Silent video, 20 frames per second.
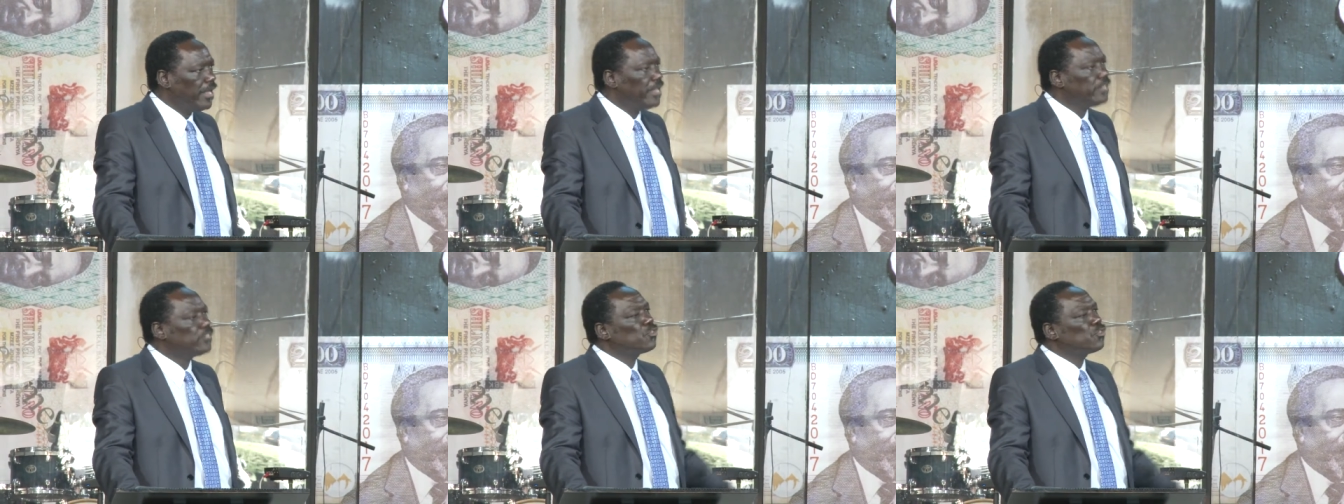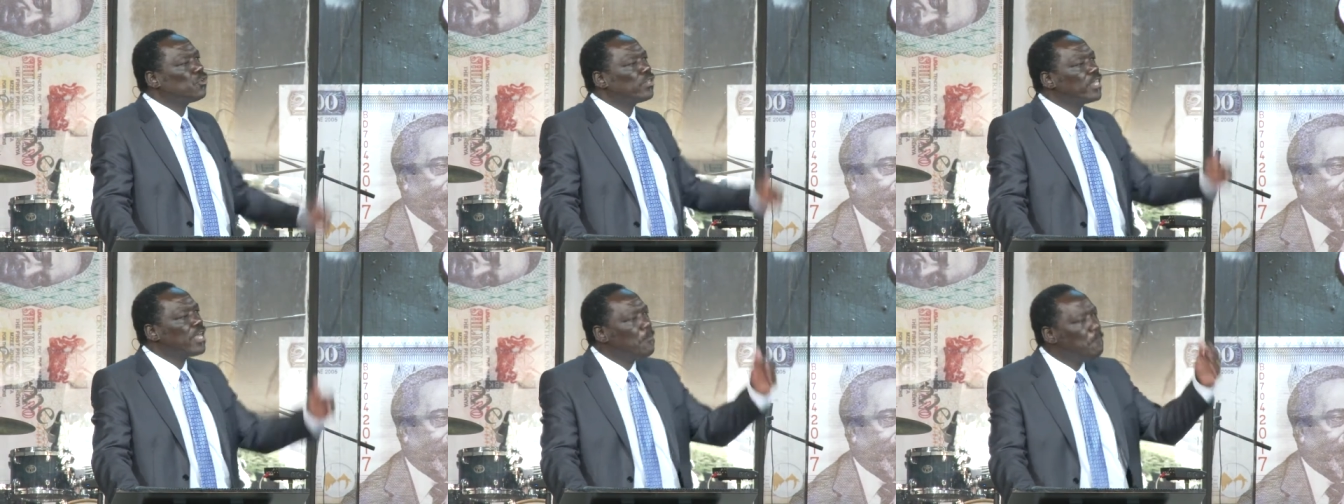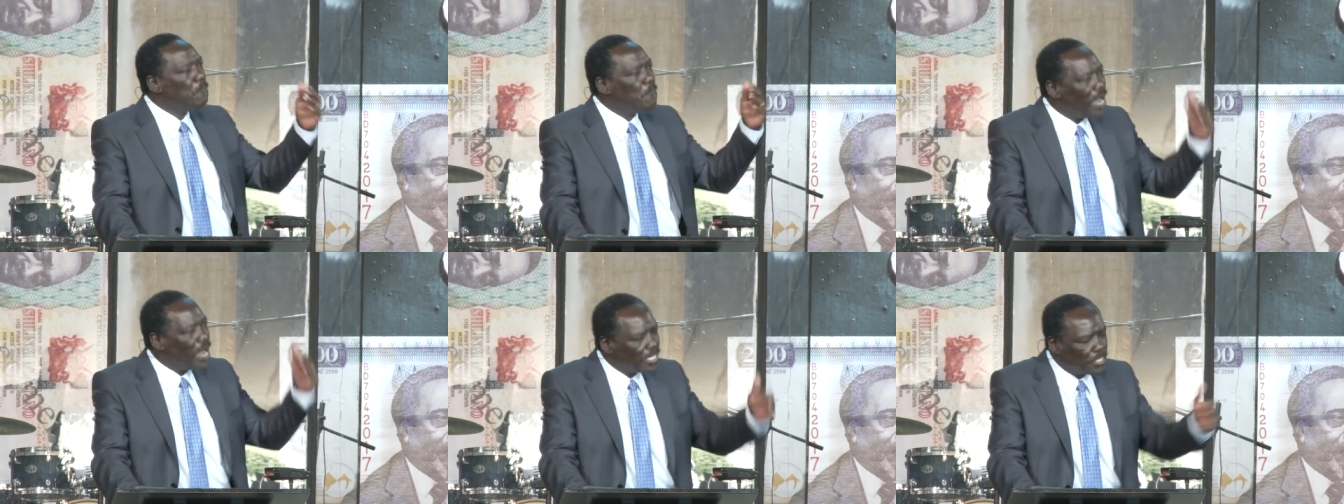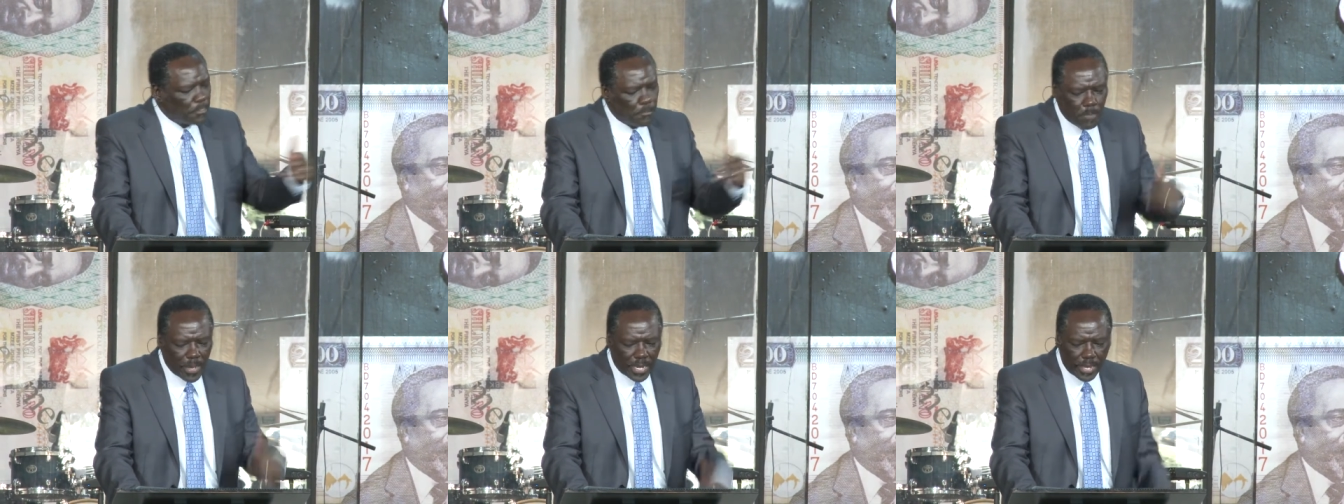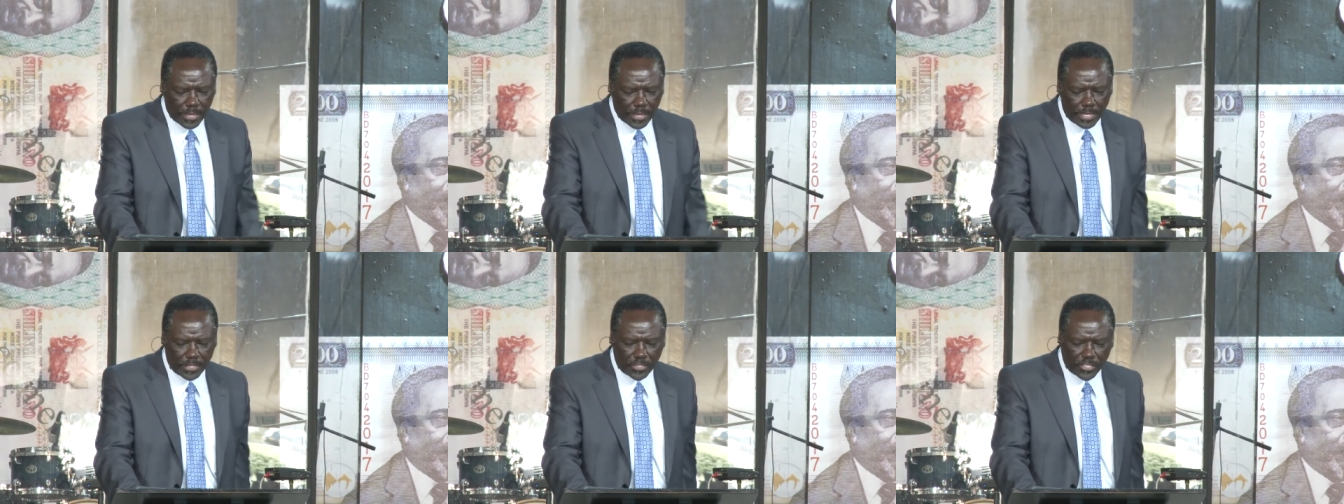And so they're much
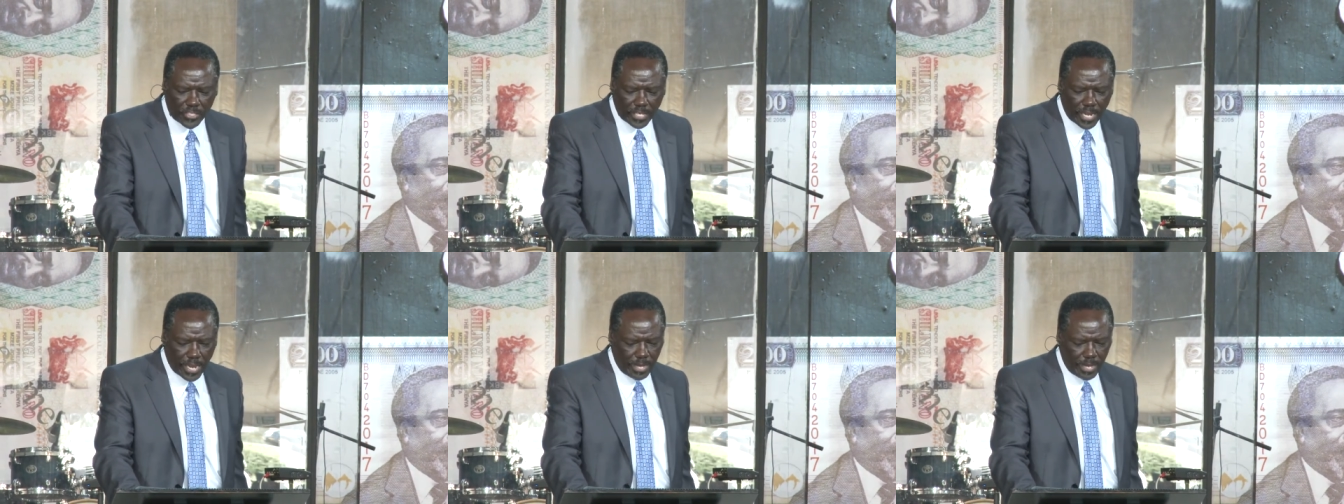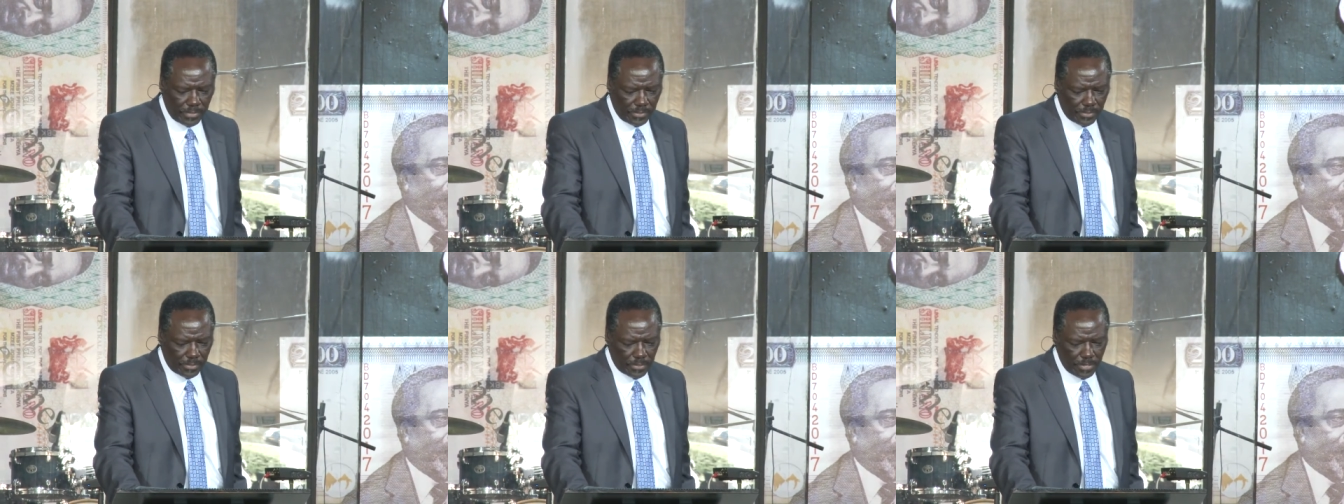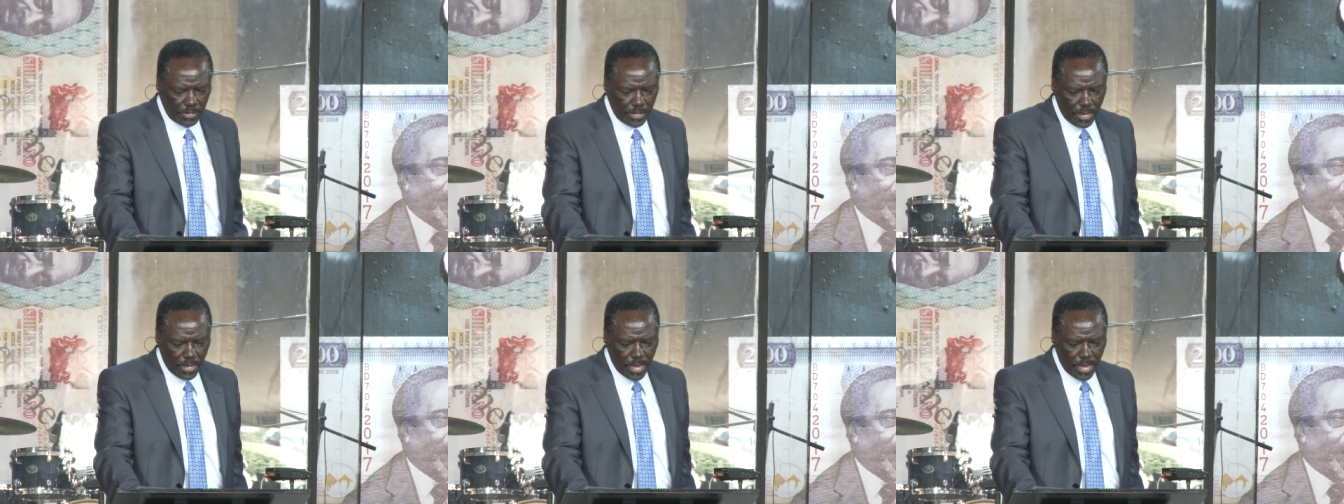better than shares.